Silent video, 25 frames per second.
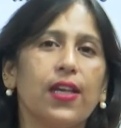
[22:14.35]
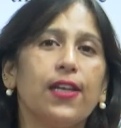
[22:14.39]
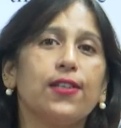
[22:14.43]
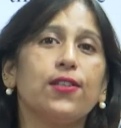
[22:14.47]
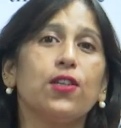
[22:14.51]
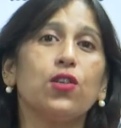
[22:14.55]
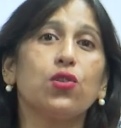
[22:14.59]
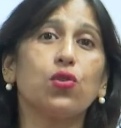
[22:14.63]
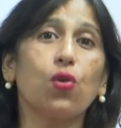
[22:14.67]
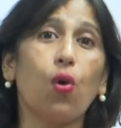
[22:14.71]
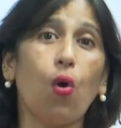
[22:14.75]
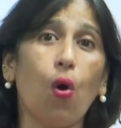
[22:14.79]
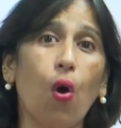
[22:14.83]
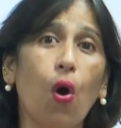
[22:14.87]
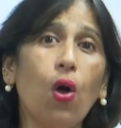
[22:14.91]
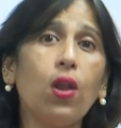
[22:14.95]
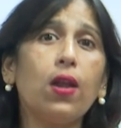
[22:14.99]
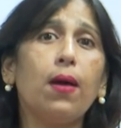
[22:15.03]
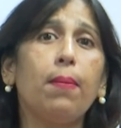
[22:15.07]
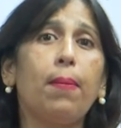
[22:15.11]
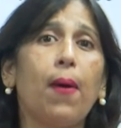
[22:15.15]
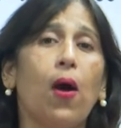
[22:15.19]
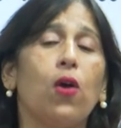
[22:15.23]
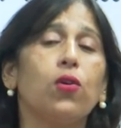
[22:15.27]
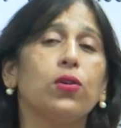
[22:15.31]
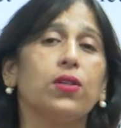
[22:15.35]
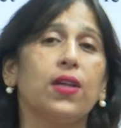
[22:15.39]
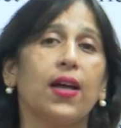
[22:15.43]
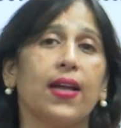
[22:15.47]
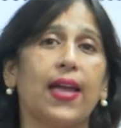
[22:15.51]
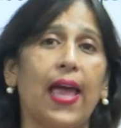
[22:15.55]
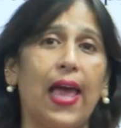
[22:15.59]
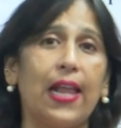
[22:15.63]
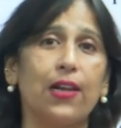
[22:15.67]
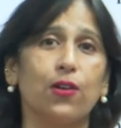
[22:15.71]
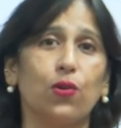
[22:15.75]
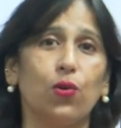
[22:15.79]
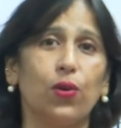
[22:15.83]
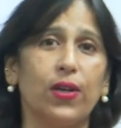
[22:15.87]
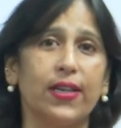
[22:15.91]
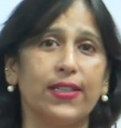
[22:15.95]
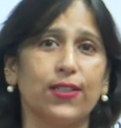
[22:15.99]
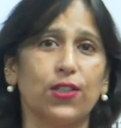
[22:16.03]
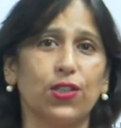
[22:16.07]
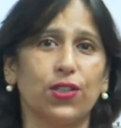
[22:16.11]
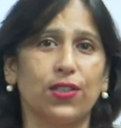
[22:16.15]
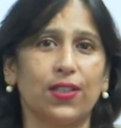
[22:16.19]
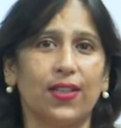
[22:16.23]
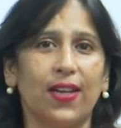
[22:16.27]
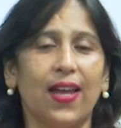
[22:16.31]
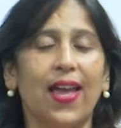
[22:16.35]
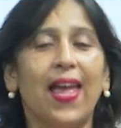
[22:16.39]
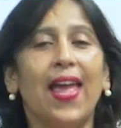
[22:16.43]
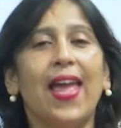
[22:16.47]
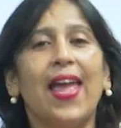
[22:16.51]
It is all about the calculation.